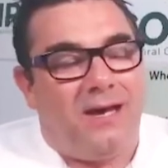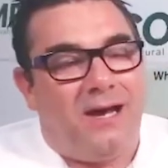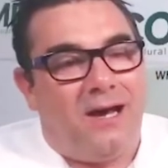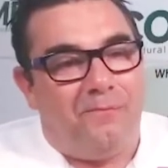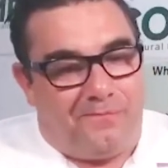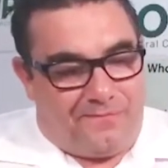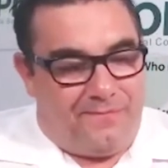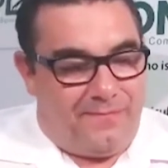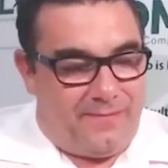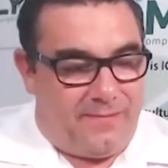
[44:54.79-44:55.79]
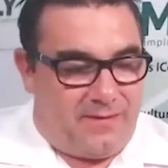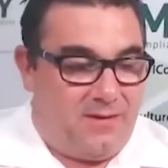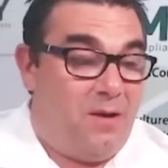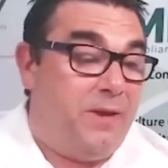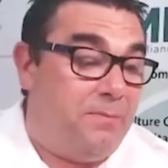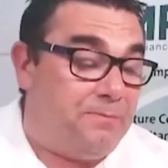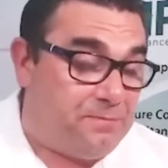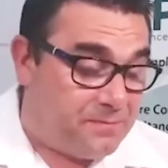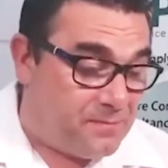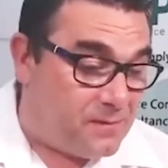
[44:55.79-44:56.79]
I mean,
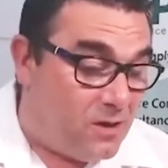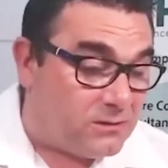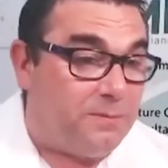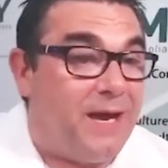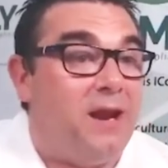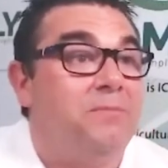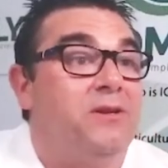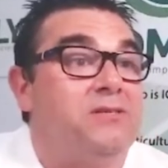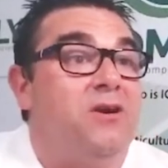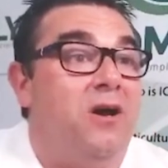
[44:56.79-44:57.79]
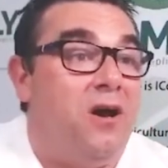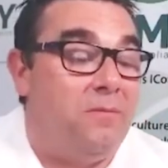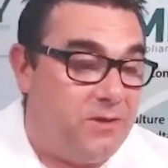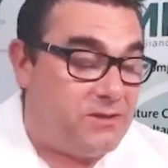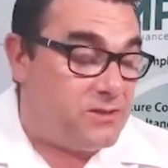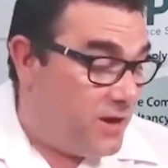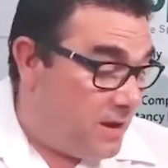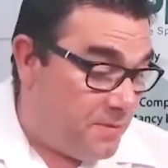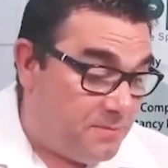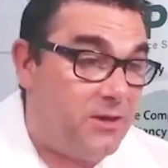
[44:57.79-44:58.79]
Dr. Pat, I'm going to sign
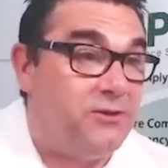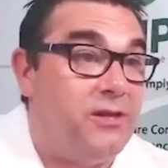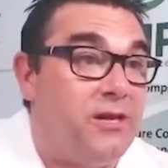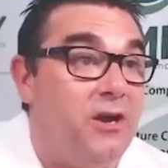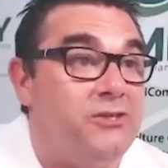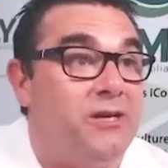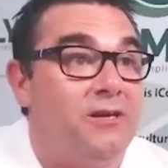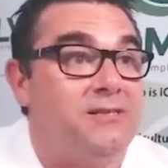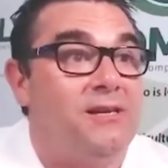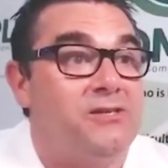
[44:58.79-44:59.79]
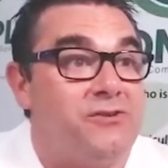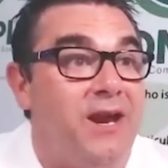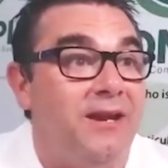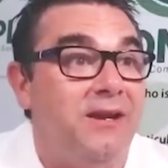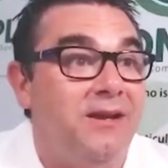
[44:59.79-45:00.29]
up. I'm going to do your coaching. I'll tell you straight.